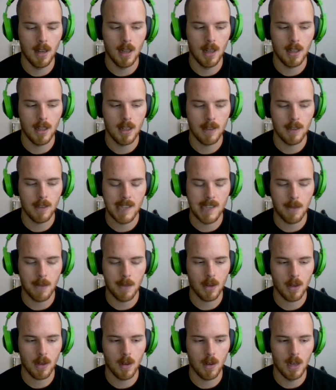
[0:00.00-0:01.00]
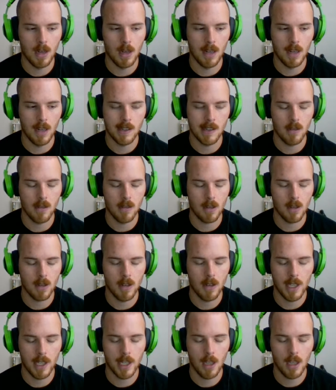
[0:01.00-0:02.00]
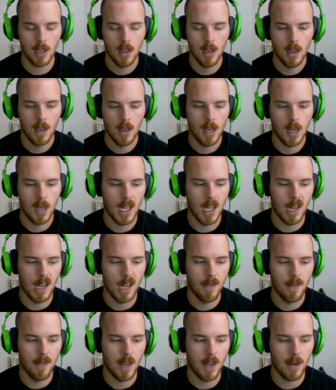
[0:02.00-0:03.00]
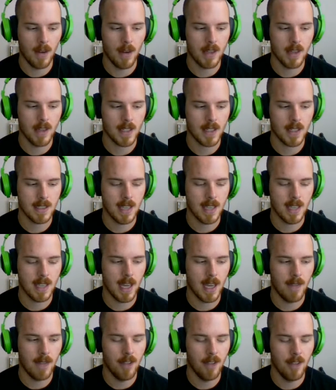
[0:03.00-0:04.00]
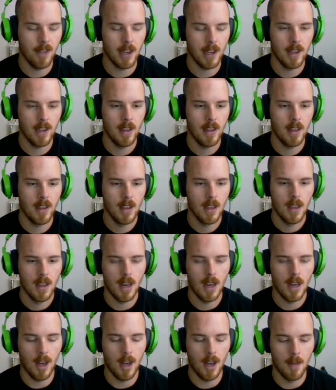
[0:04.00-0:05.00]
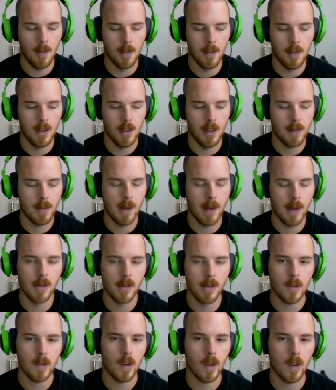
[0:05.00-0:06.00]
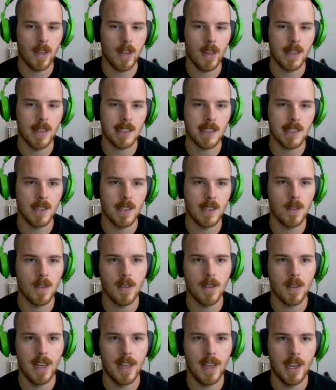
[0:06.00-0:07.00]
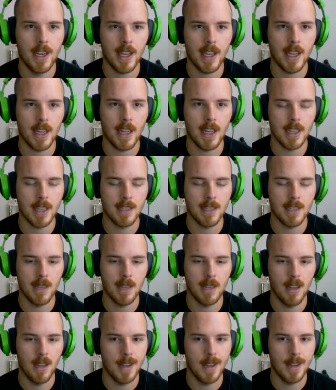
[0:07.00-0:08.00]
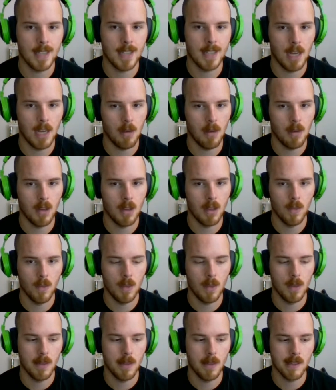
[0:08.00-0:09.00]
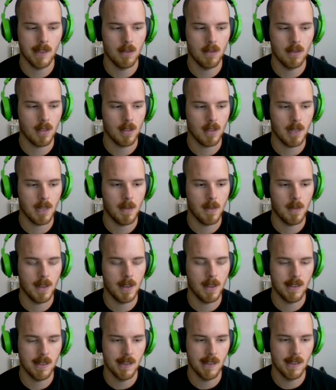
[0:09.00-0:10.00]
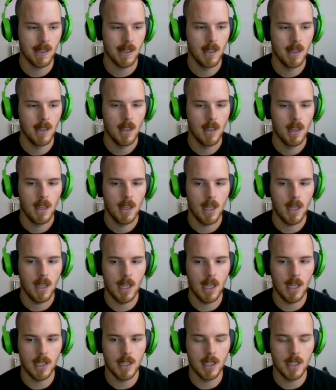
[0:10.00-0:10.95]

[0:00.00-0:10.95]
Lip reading: start recording. That way, just kind of I've done it. But the problem with recording that is because I don't do editing. I could spend a lot of time on one puzzle or a couple puzzles, and